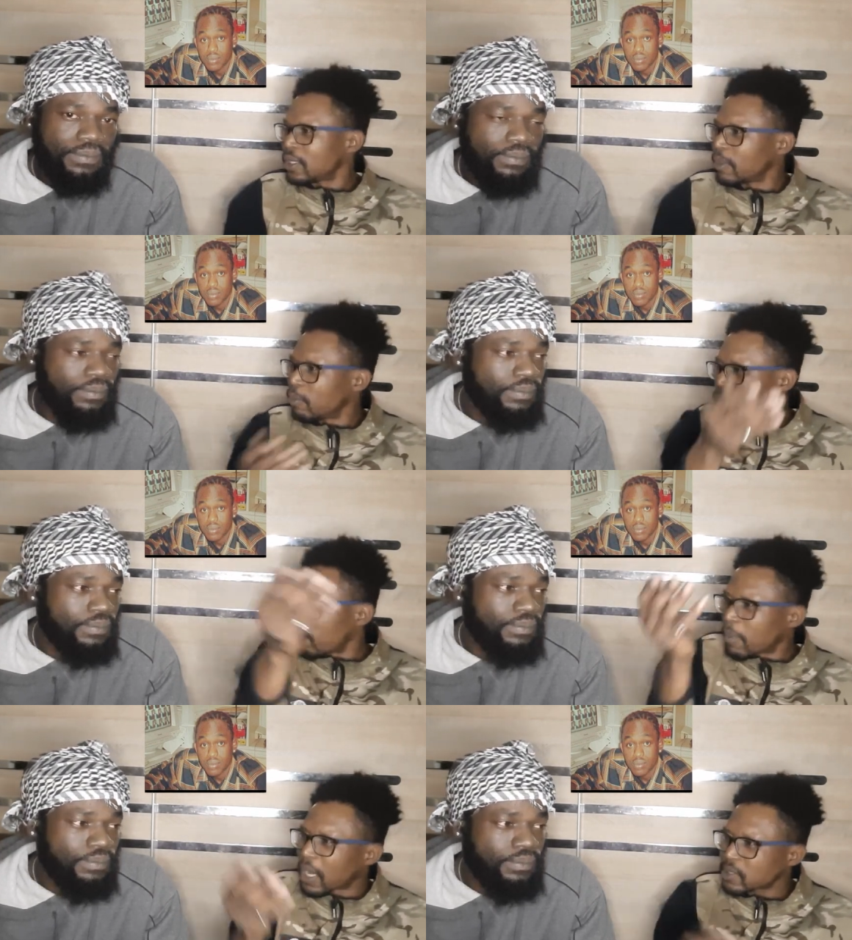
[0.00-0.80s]
Speaker 1: The
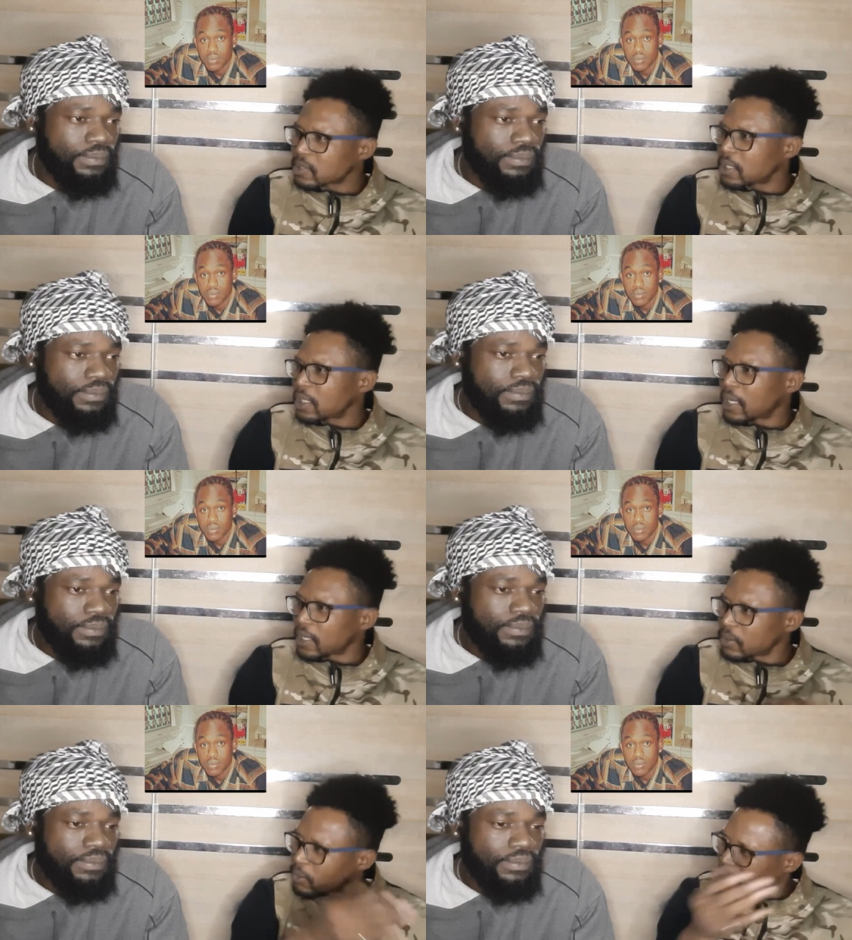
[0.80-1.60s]
boombox thing
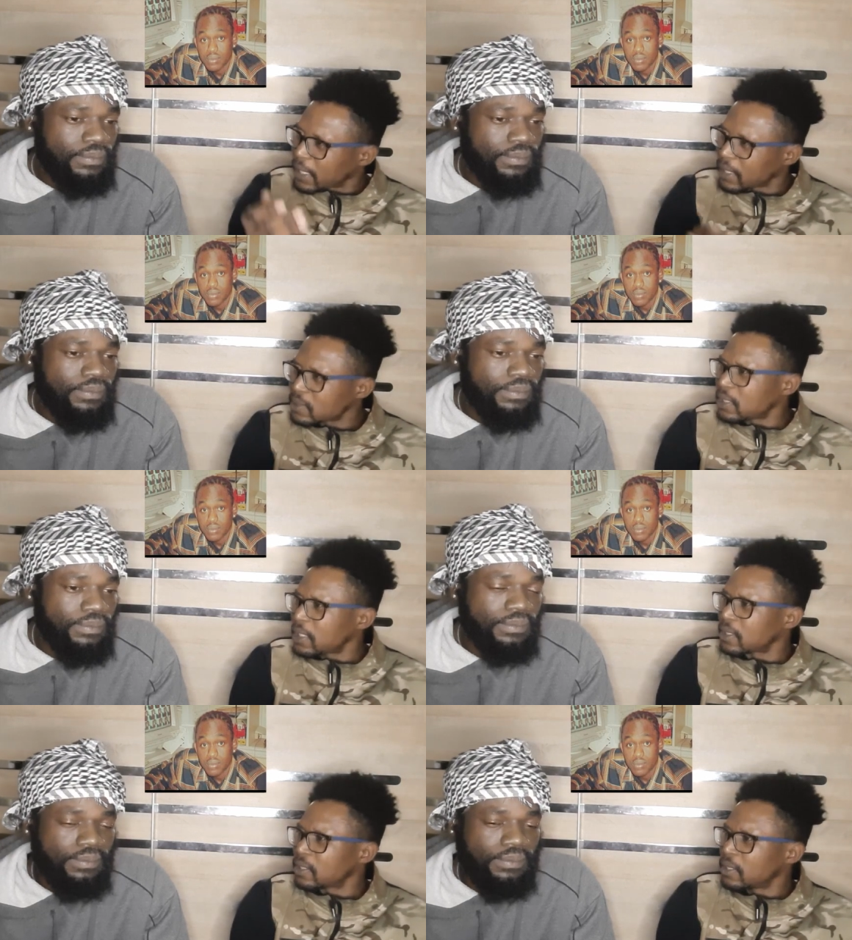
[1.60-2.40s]
and Ray, you see
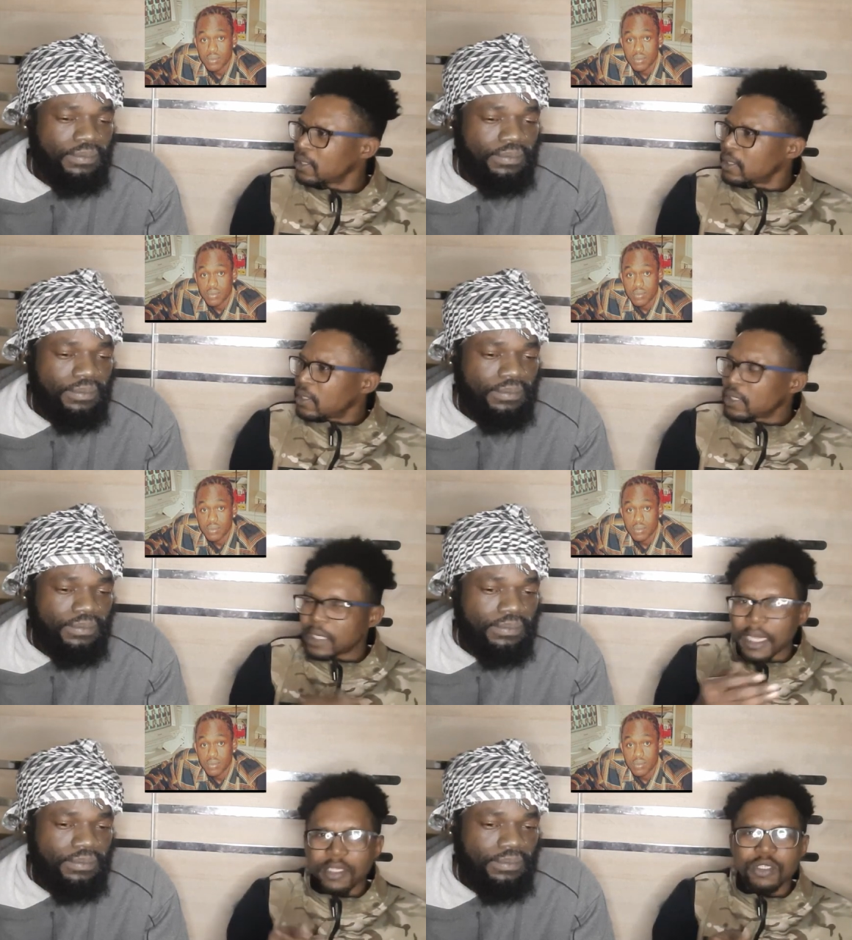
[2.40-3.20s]
it? Mm -hmm. Mm-hmm.
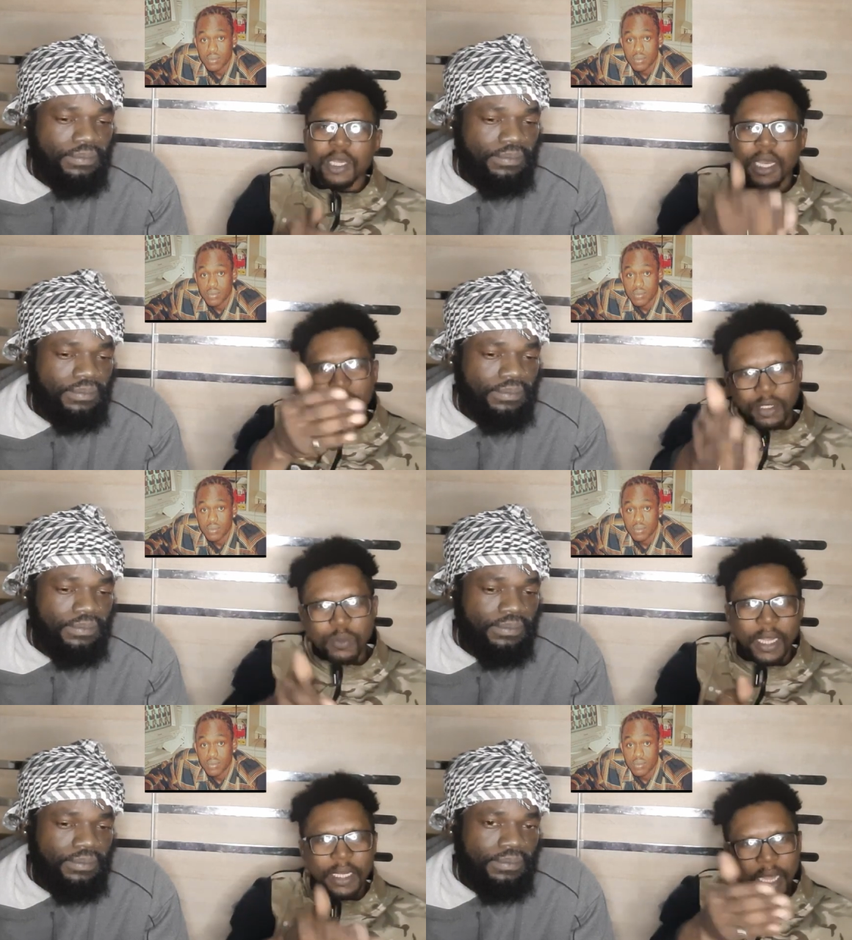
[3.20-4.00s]
Yeah, so it
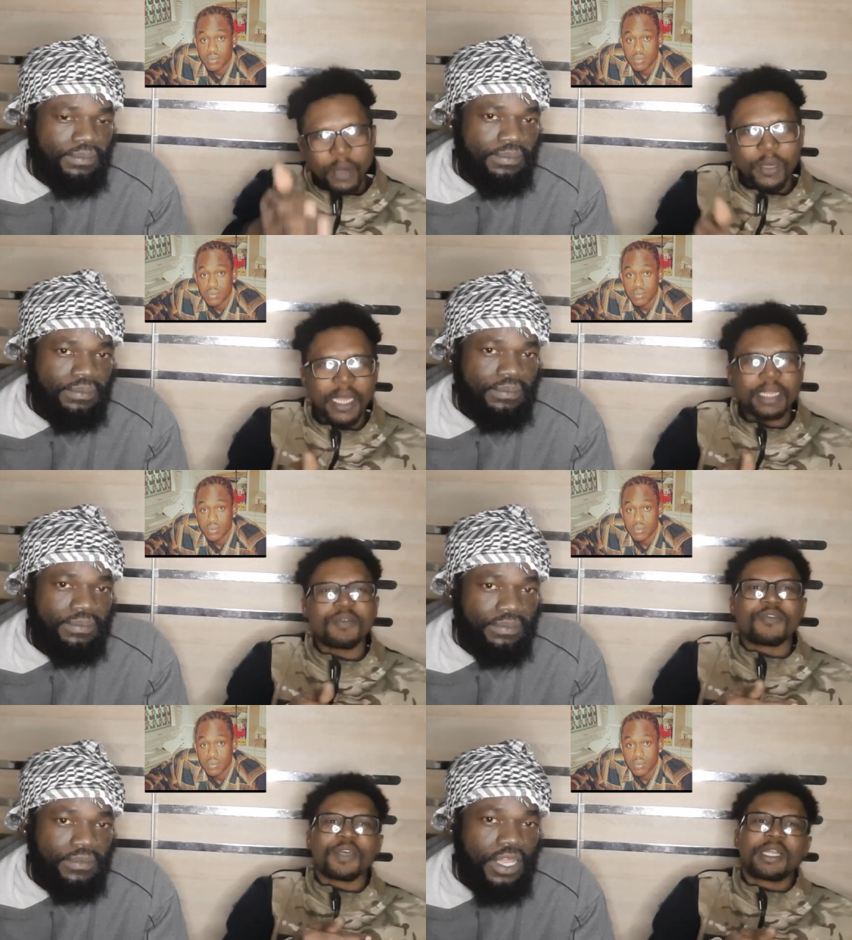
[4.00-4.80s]
we are that we are
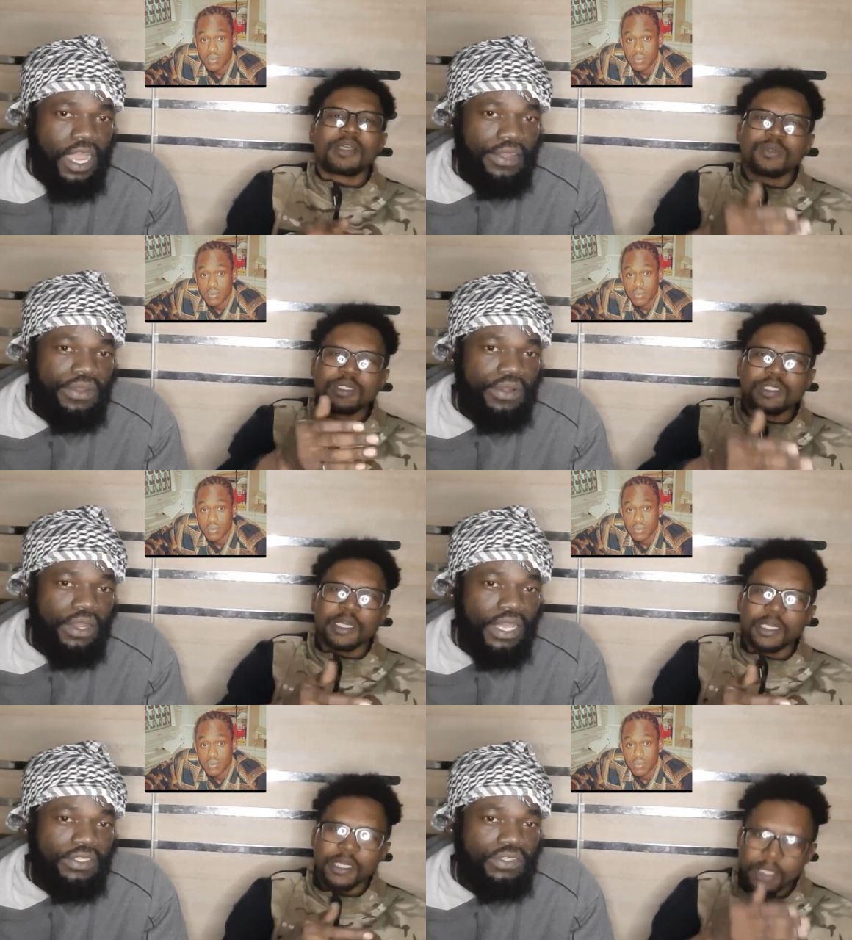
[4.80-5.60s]
different.
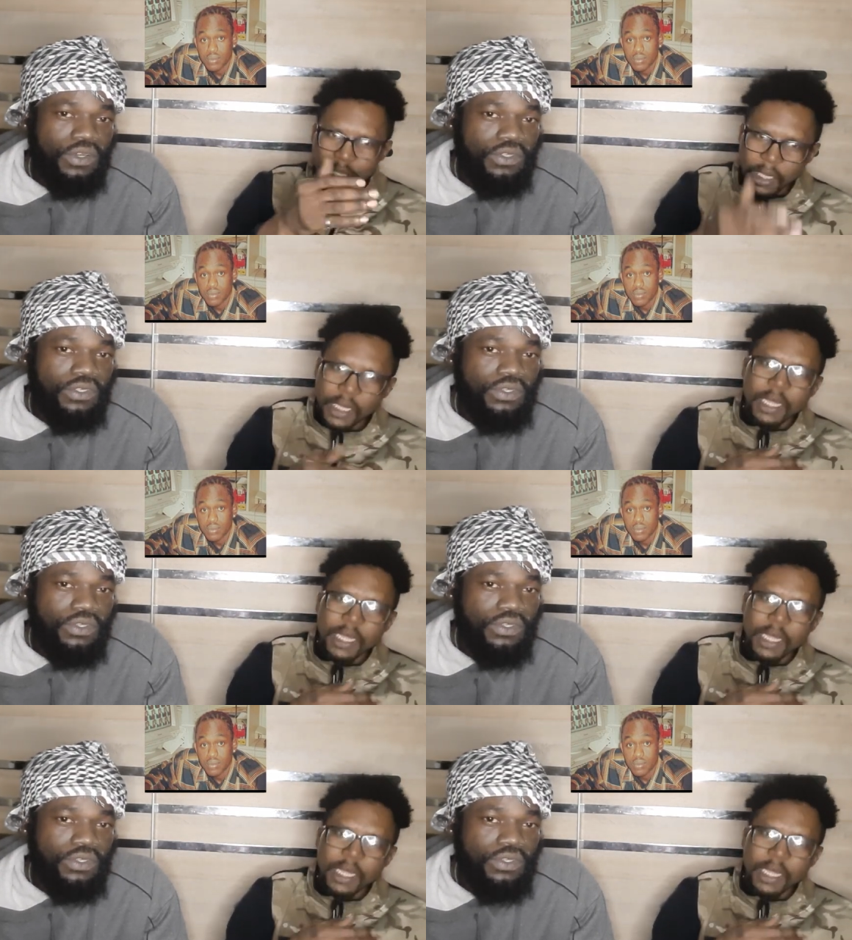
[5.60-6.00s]
Condolence goes yeah,